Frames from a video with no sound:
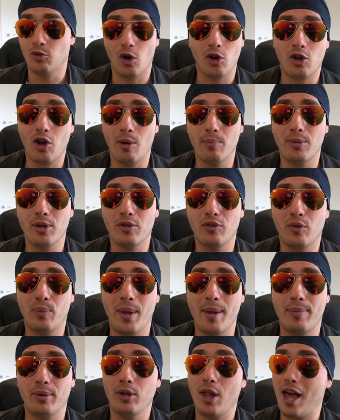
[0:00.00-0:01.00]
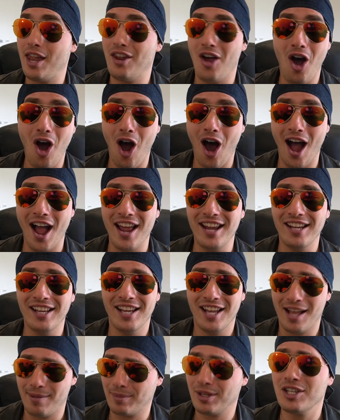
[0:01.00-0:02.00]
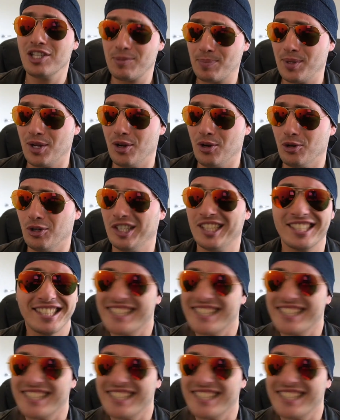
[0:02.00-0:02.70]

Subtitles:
Rock on, beautiful people, and I am gonna spew.